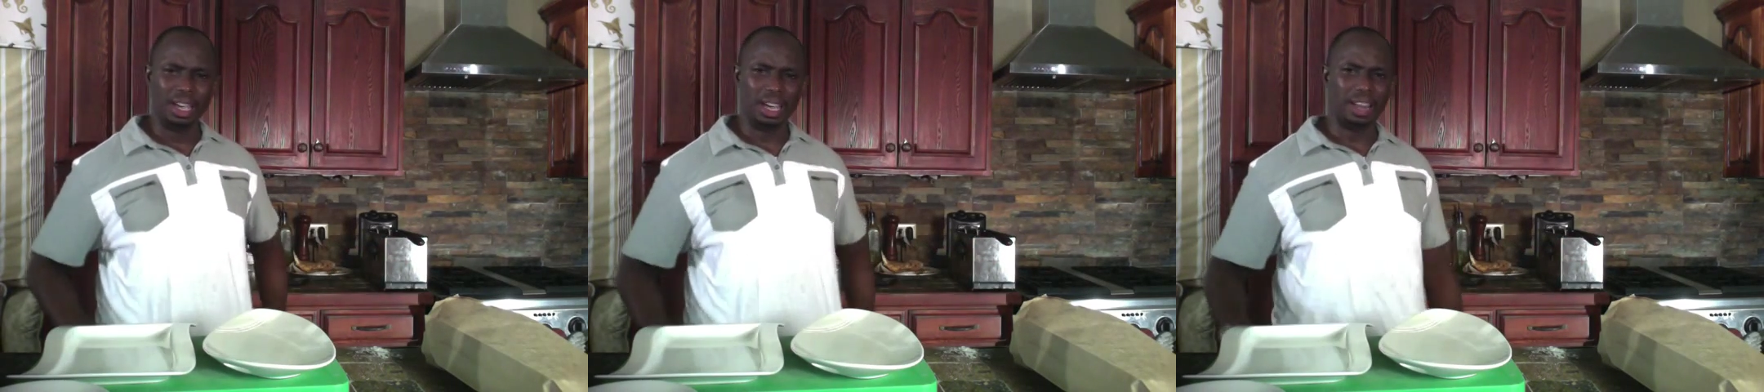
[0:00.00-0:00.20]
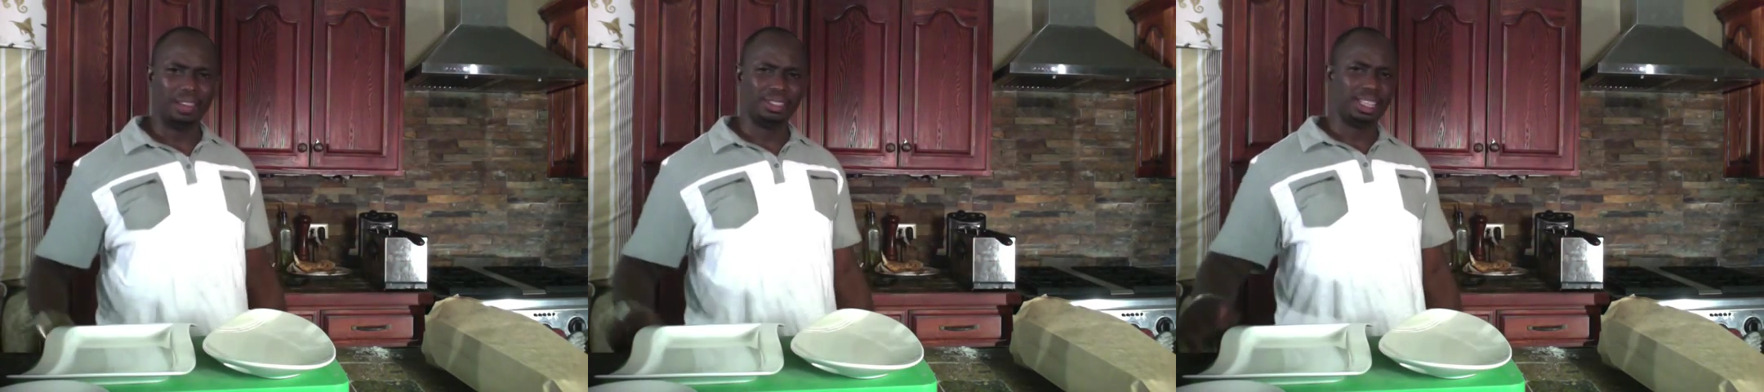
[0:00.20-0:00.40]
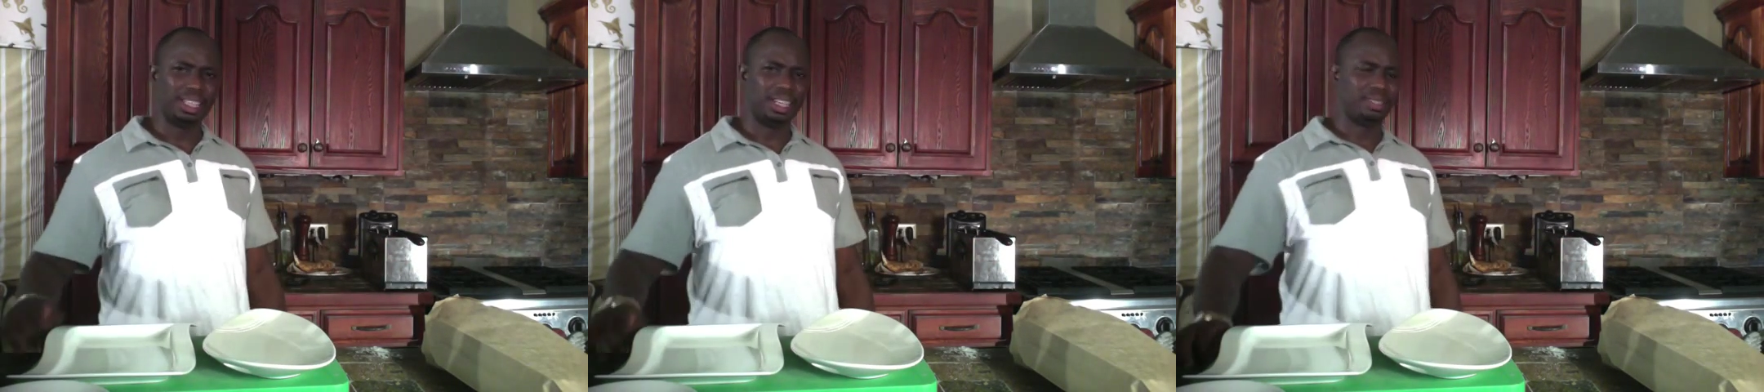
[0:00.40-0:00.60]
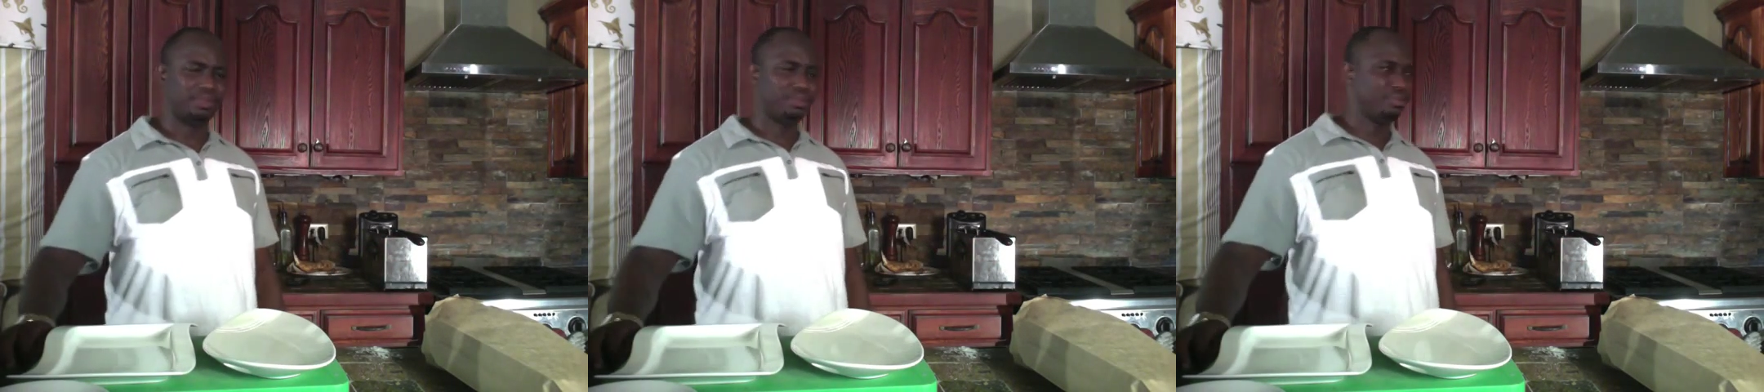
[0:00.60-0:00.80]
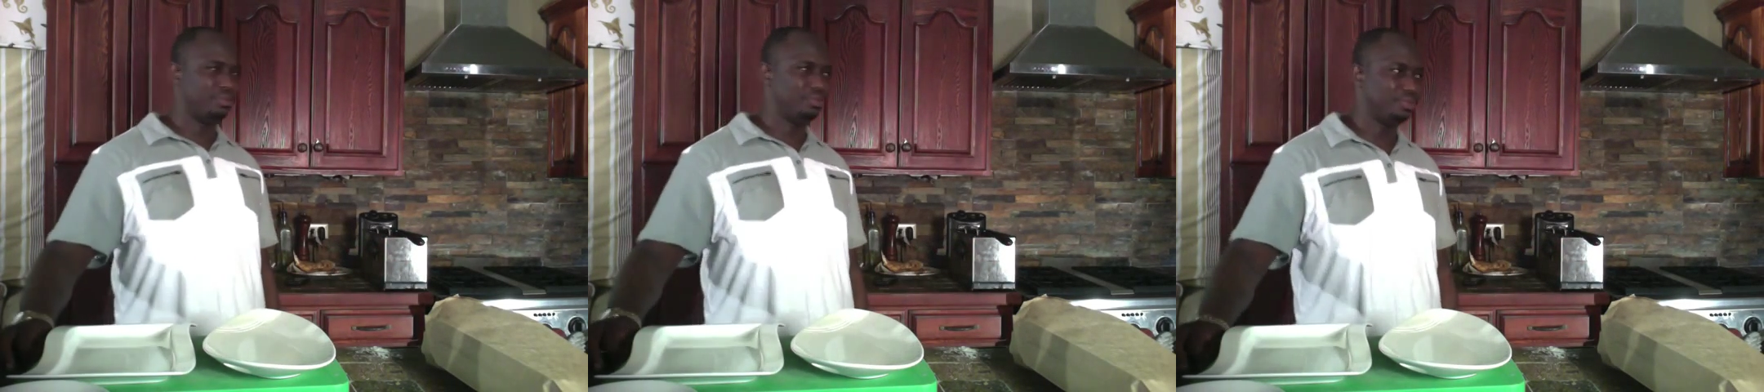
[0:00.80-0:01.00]
And I was like,
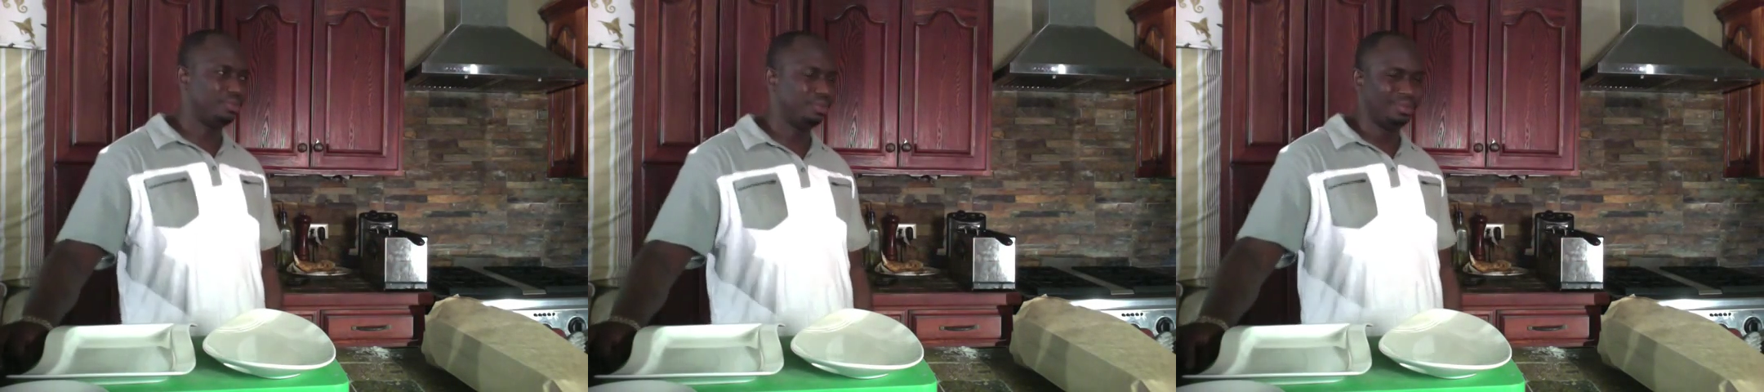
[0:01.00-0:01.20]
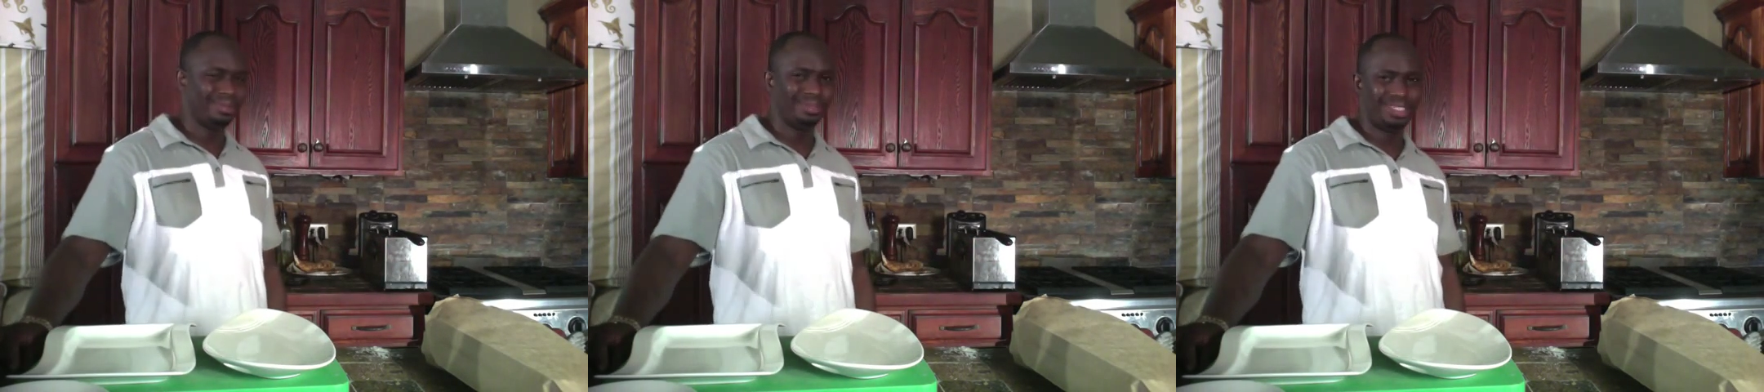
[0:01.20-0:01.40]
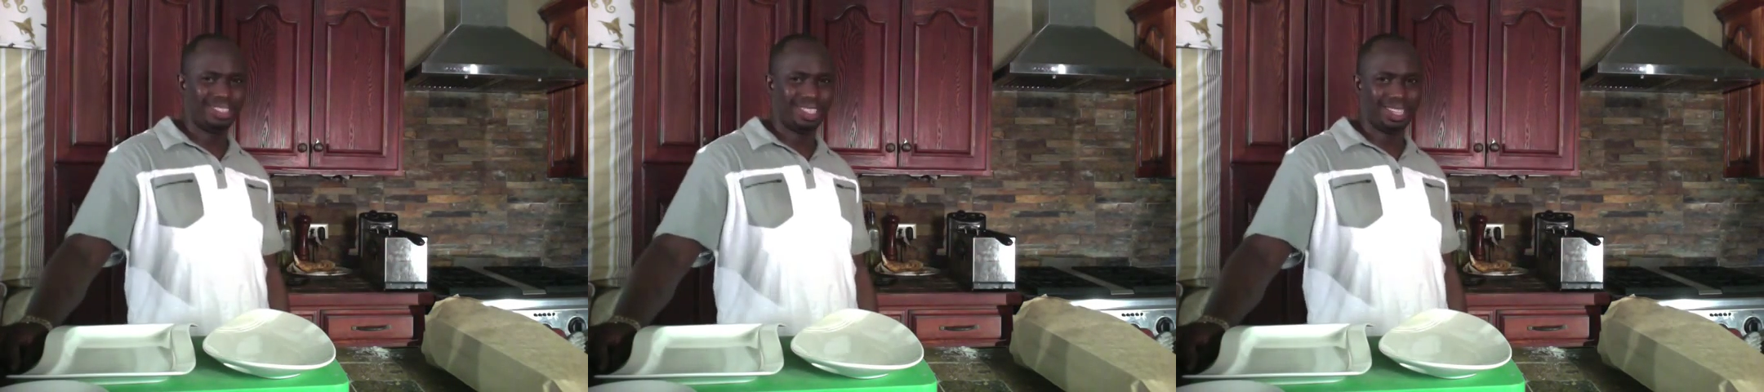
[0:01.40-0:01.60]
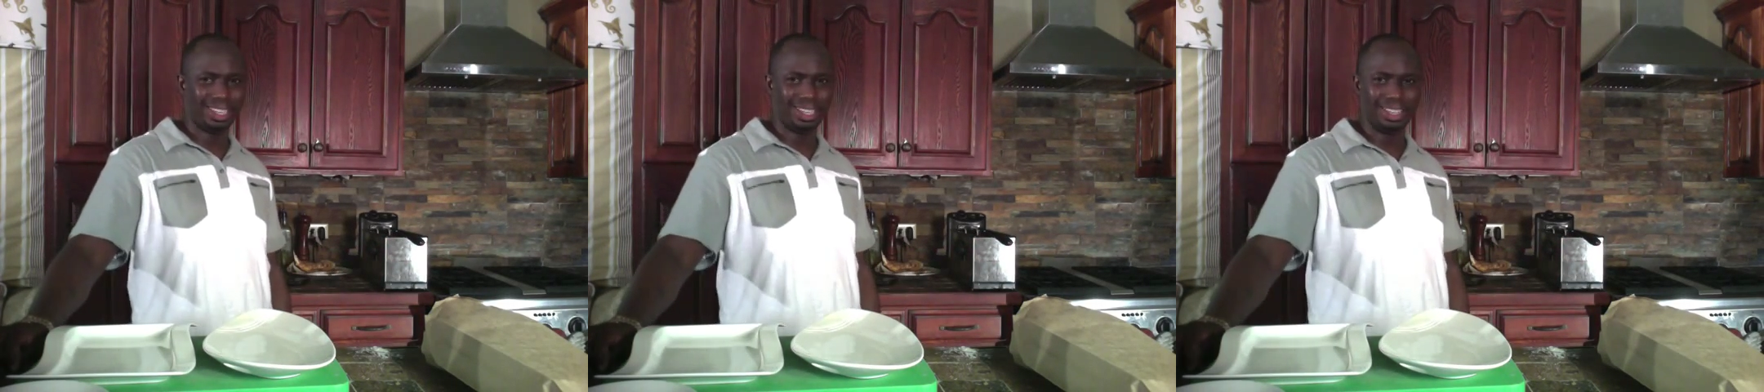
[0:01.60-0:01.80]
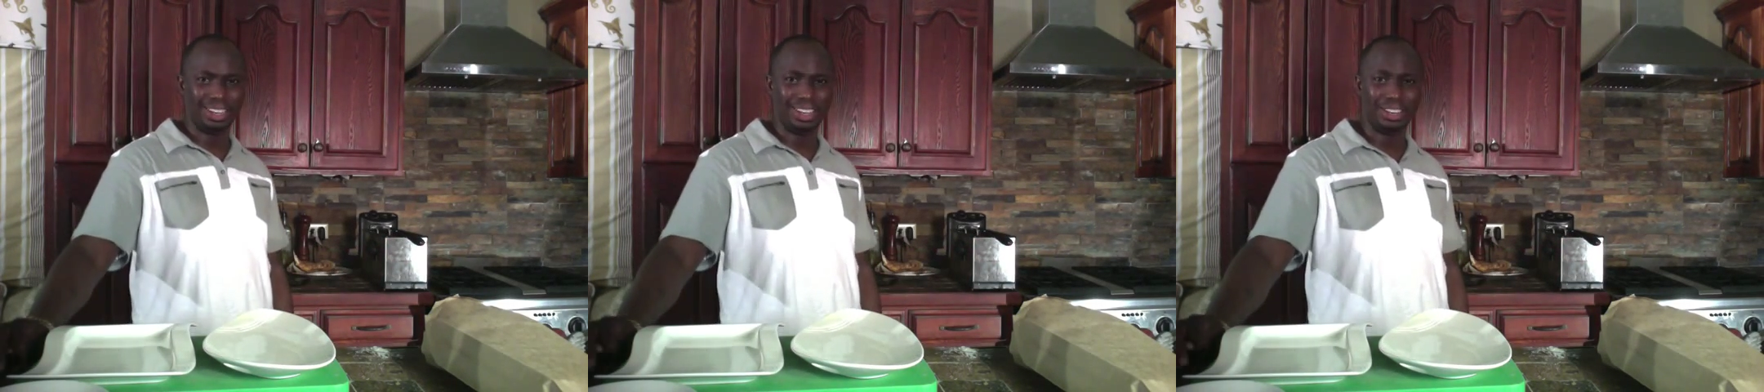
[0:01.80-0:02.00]

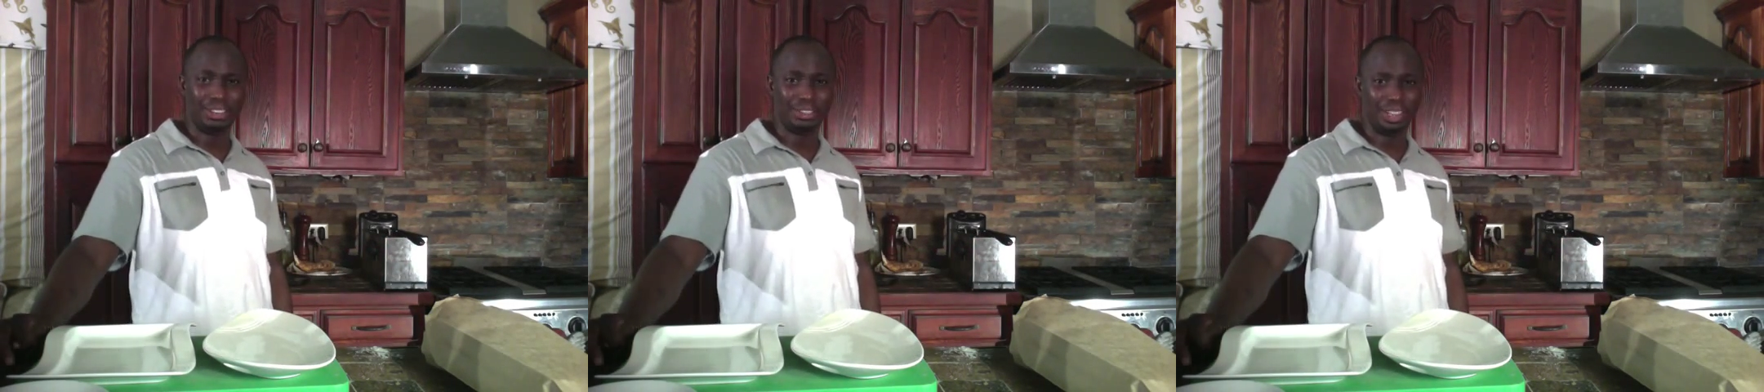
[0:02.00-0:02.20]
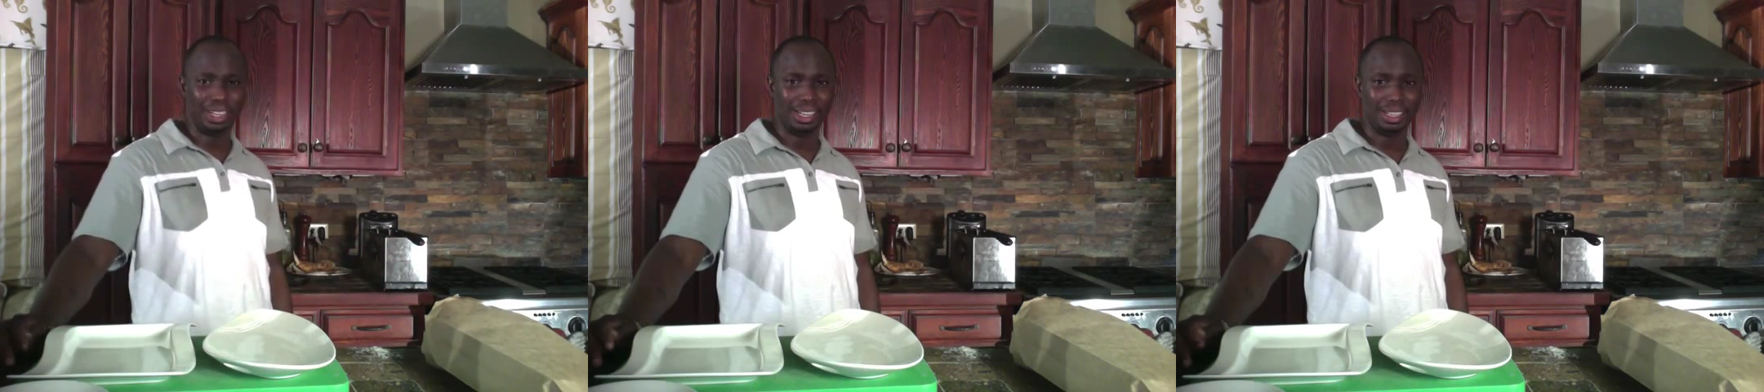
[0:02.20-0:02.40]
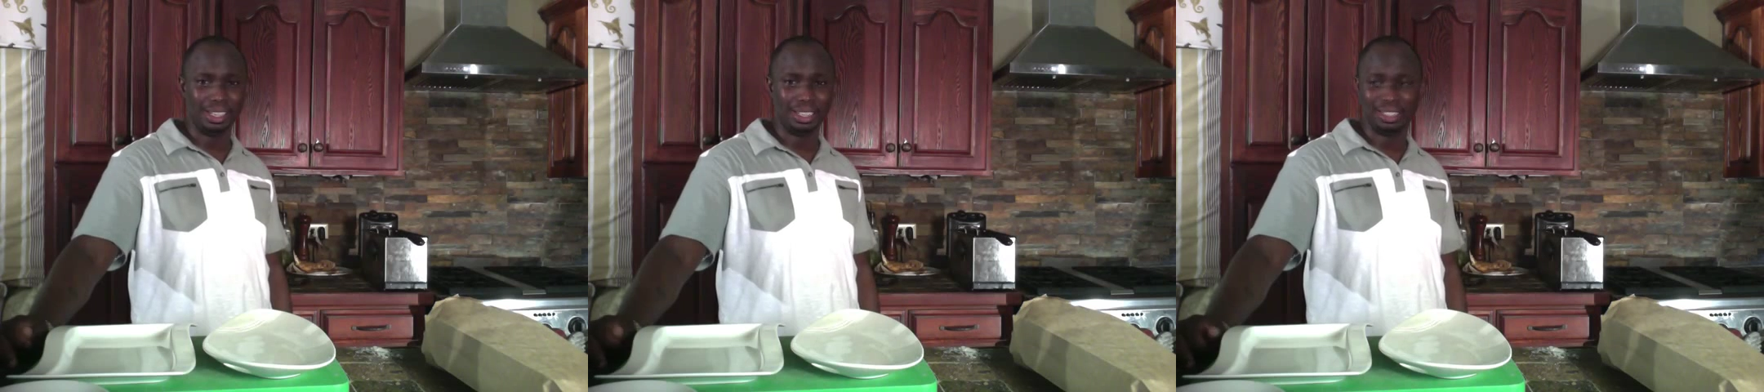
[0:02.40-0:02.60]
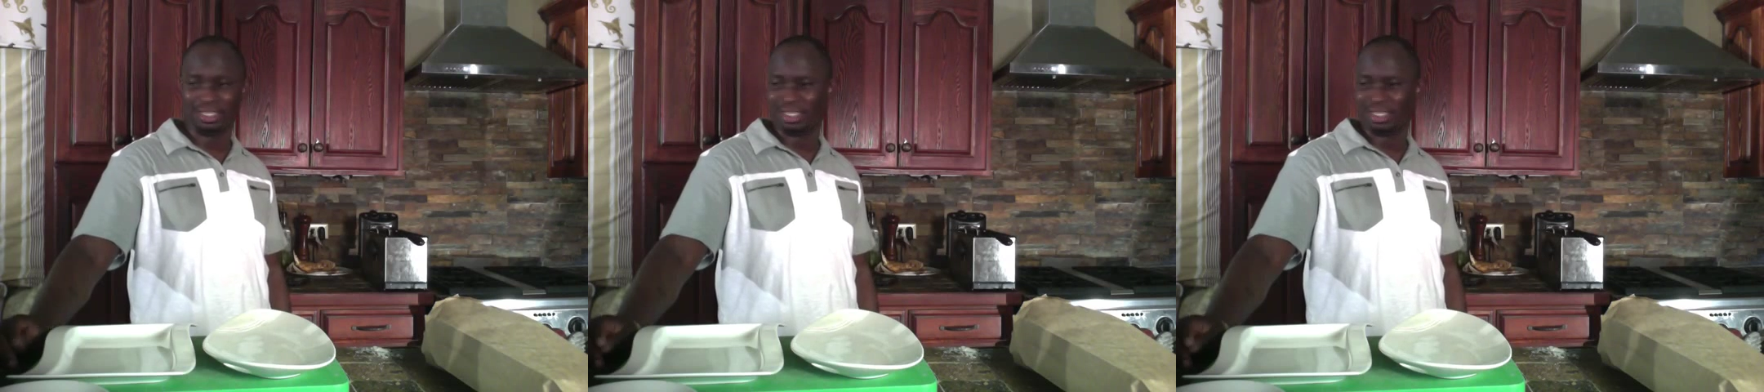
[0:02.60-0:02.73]
"Chicken gonorrhea?